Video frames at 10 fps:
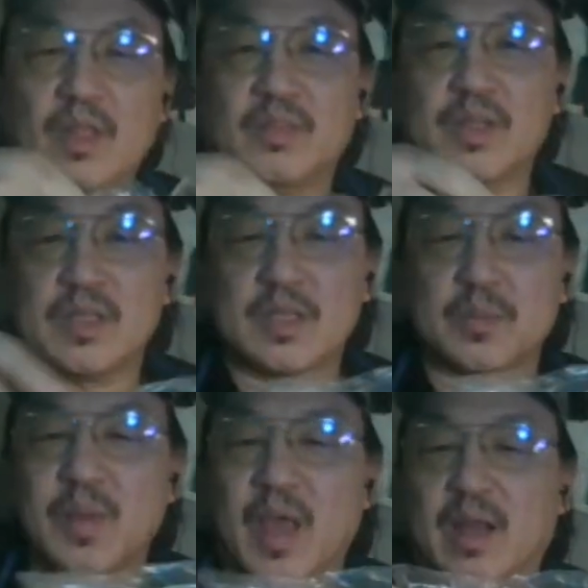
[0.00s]
this is a
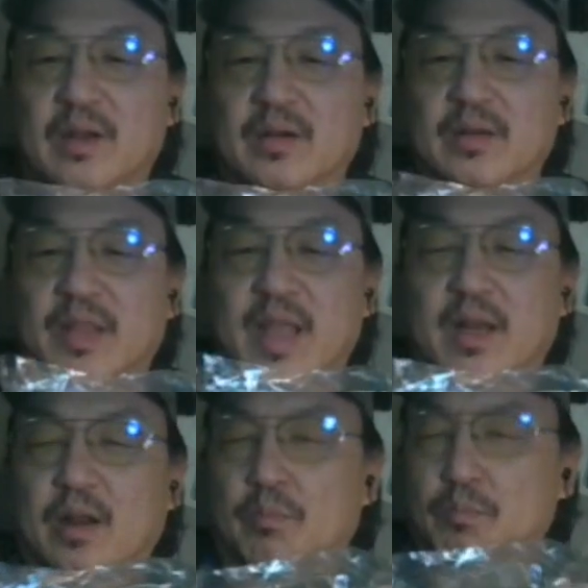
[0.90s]
pattern that
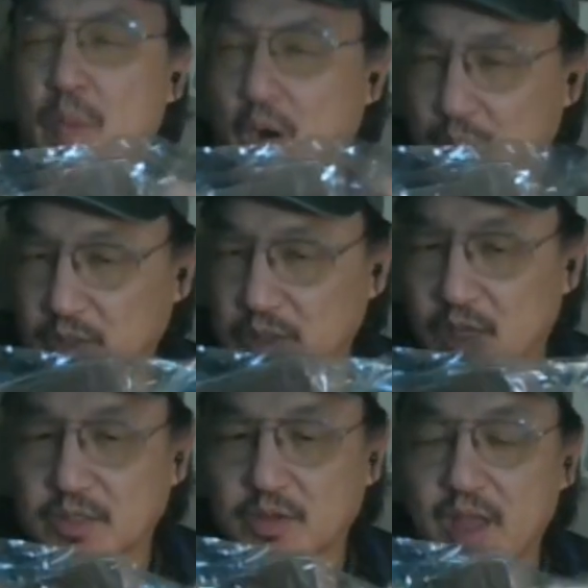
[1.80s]
Marbles
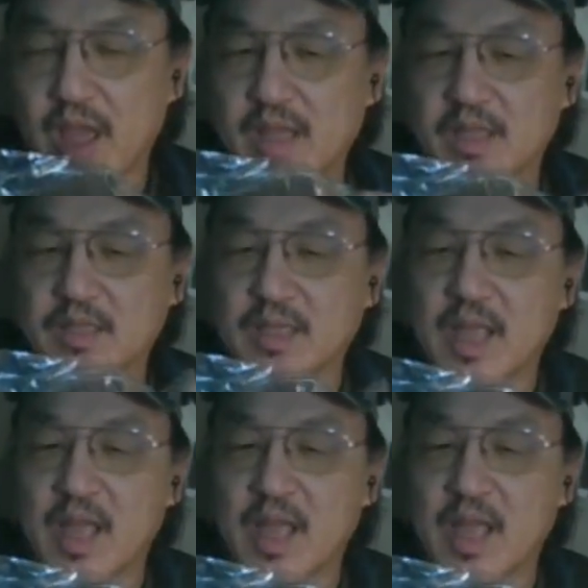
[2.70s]
also has.